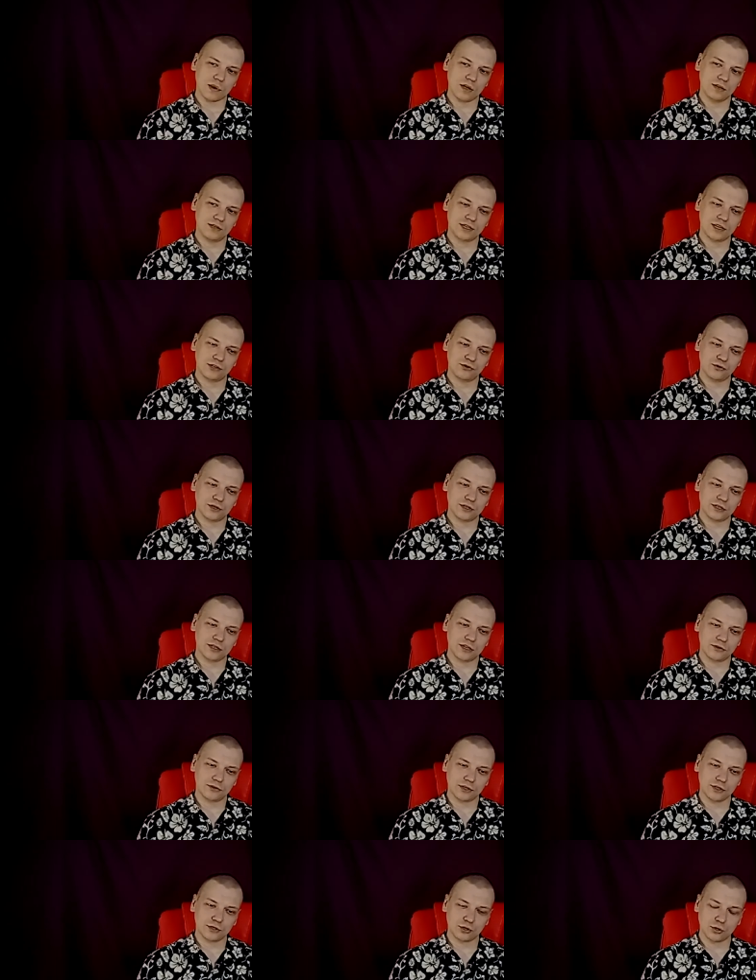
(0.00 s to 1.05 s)
etc., um,
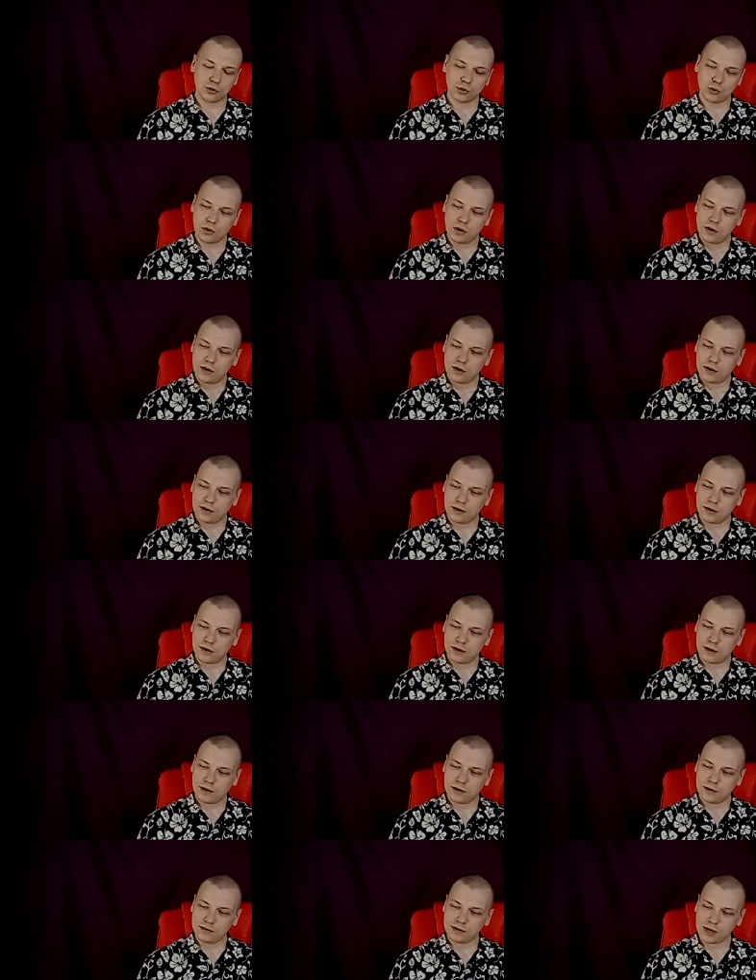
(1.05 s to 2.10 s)
etc. so
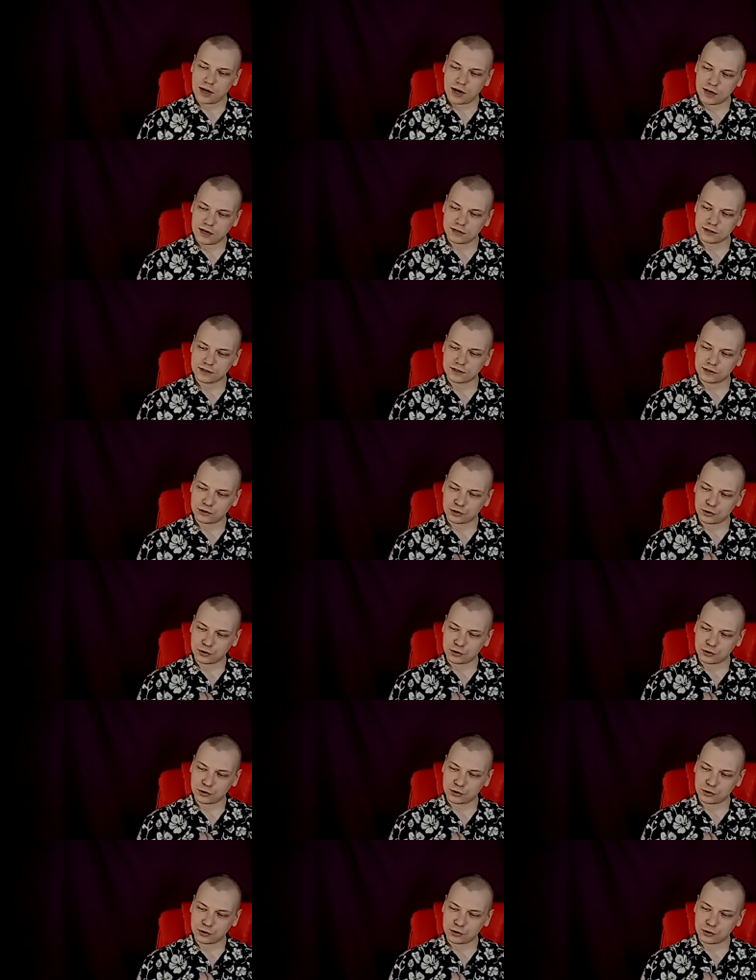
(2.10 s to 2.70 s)
uh, it has.